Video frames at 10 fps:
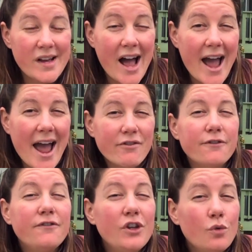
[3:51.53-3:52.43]
I have a
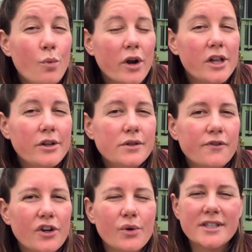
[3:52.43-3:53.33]
few more clues for
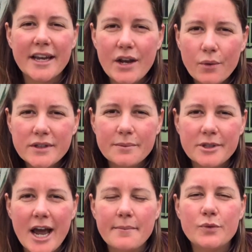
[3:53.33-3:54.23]
you because I know
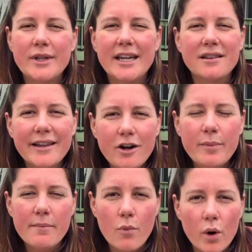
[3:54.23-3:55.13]
sometimes we need a little
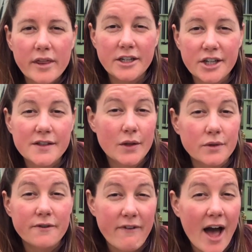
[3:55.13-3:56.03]
bit more than just
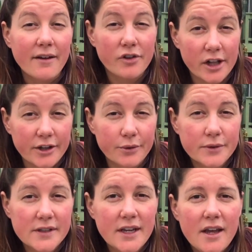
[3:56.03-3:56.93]
those 5
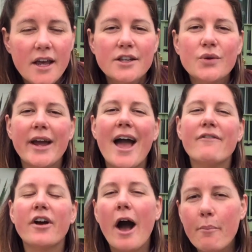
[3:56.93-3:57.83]
clues. So I have a
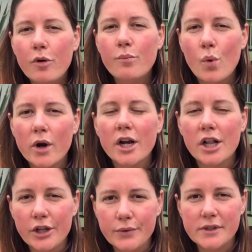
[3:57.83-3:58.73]
couple more
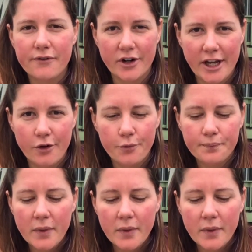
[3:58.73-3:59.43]
clues for you.